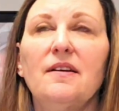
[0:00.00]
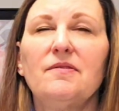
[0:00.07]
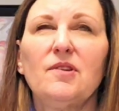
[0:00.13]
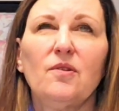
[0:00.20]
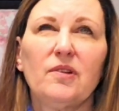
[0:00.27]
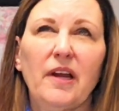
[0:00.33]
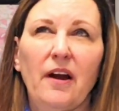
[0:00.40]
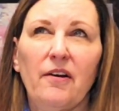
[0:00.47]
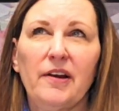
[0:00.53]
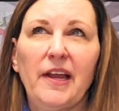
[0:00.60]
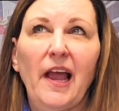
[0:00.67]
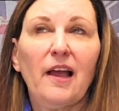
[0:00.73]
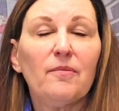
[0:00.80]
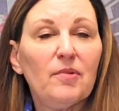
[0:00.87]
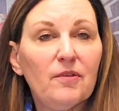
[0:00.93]
I've sold
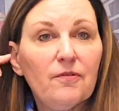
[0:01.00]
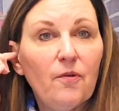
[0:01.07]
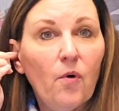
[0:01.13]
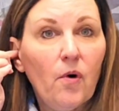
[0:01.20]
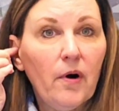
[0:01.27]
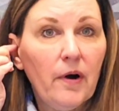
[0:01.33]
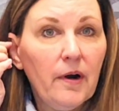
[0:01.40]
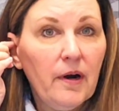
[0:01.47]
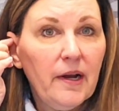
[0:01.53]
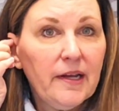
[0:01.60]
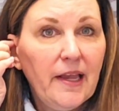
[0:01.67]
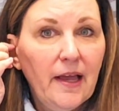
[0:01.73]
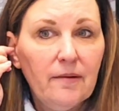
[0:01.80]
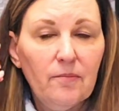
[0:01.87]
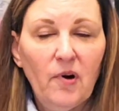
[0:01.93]
REI before.
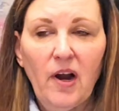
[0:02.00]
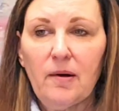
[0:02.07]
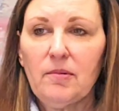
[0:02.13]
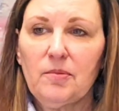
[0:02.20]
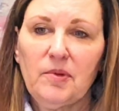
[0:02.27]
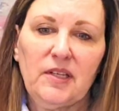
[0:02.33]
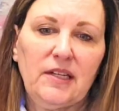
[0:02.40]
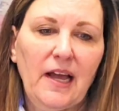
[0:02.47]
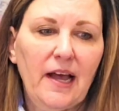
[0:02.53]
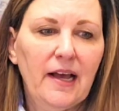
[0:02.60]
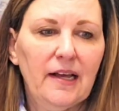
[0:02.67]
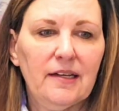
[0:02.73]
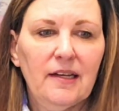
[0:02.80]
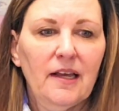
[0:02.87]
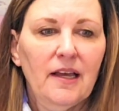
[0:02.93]
Again, probably
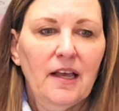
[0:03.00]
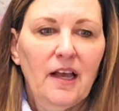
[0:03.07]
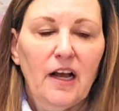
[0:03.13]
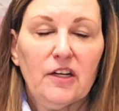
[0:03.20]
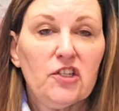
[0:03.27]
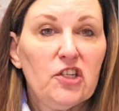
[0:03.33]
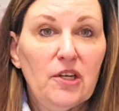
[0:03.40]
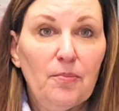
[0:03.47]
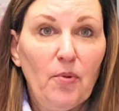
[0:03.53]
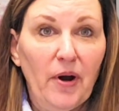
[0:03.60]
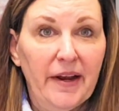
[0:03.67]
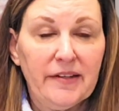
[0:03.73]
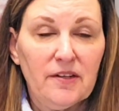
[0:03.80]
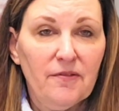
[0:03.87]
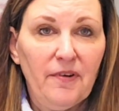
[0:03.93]
not a cheap
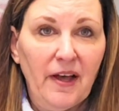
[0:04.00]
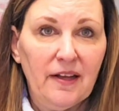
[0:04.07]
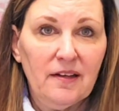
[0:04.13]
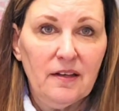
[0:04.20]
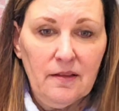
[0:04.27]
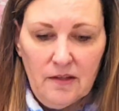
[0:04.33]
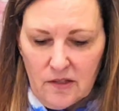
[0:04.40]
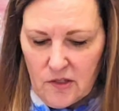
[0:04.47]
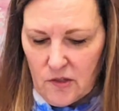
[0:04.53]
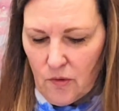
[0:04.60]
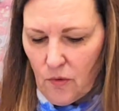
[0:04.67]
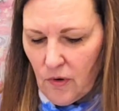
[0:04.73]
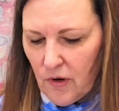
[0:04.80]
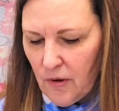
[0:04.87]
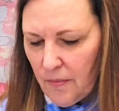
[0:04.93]
brand to find in the
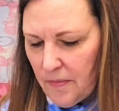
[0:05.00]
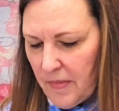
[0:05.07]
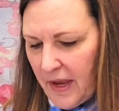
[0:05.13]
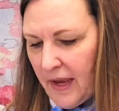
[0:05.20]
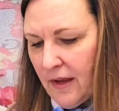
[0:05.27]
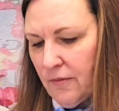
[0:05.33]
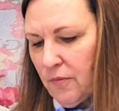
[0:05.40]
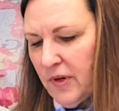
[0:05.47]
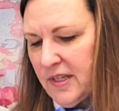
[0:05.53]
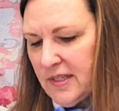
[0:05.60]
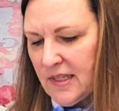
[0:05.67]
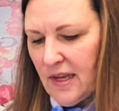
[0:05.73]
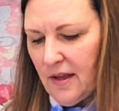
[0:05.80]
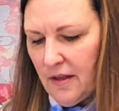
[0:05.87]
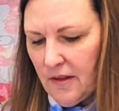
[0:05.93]
store, and
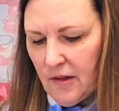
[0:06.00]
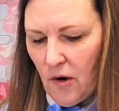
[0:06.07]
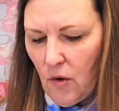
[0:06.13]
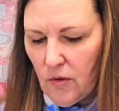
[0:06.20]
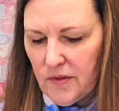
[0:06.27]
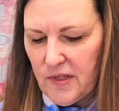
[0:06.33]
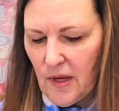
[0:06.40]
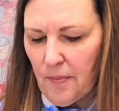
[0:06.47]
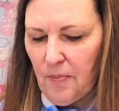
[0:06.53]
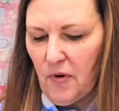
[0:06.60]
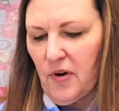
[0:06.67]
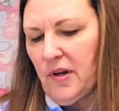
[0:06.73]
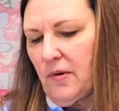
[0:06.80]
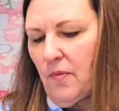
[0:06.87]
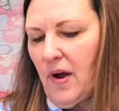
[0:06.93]
resale, it holds up
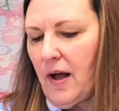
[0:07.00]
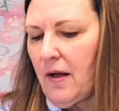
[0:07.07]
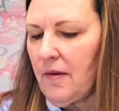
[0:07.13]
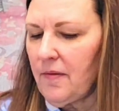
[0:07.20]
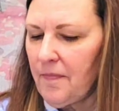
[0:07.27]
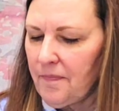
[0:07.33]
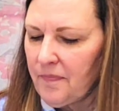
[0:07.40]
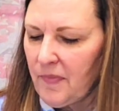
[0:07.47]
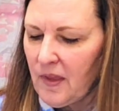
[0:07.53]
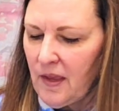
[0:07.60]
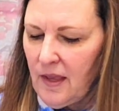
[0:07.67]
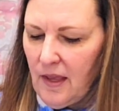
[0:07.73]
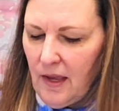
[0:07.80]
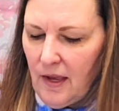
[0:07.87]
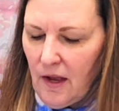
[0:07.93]
pretty well.
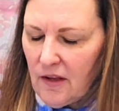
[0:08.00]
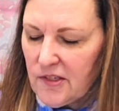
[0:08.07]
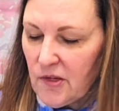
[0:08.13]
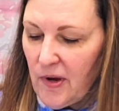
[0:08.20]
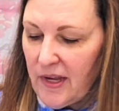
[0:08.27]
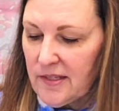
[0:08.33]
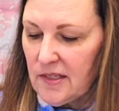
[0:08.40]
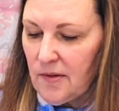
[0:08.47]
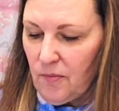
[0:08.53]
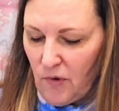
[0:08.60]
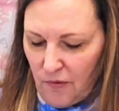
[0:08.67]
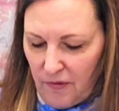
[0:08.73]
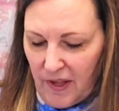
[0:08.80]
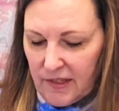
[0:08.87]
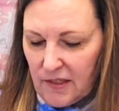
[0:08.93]
Also has some
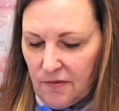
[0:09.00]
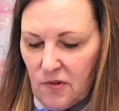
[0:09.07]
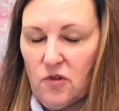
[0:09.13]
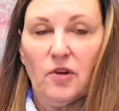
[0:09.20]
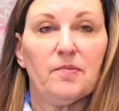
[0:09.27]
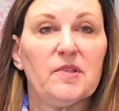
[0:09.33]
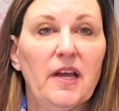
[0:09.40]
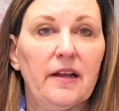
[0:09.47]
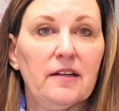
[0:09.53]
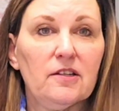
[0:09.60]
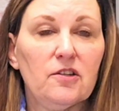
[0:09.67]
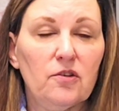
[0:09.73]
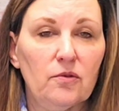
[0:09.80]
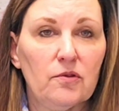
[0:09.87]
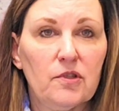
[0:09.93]
reflective strips on
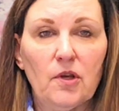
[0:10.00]
it too.